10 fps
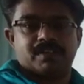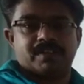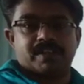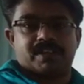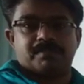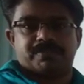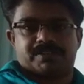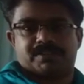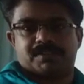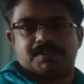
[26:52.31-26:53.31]
Here
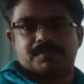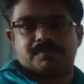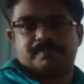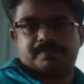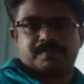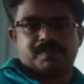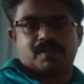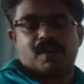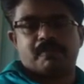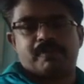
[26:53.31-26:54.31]
comes
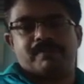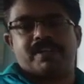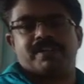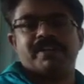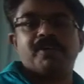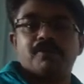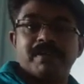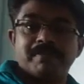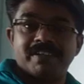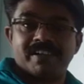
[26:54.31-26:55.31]
our favorite hero,
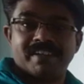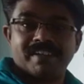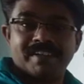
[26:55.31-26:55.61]
maybe there.